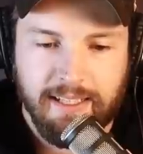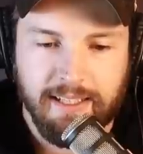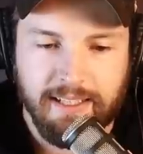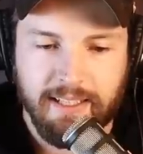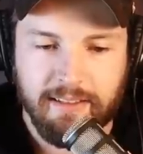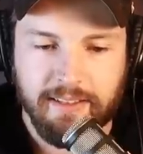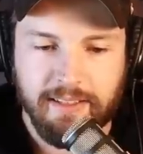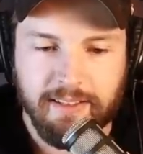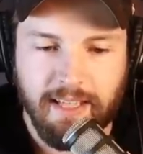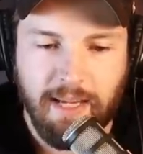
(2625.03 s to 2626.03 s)
And the title
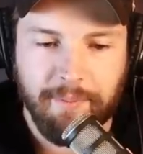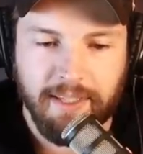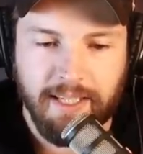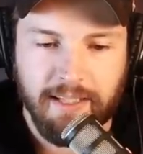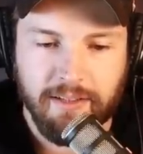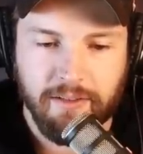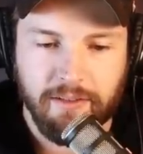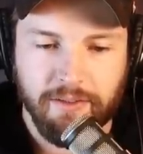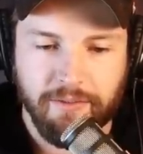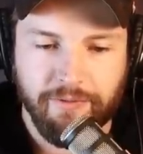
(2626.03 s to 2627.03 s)
is Am I the
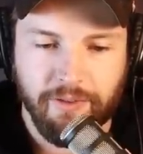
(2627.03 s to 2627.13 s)
Asshole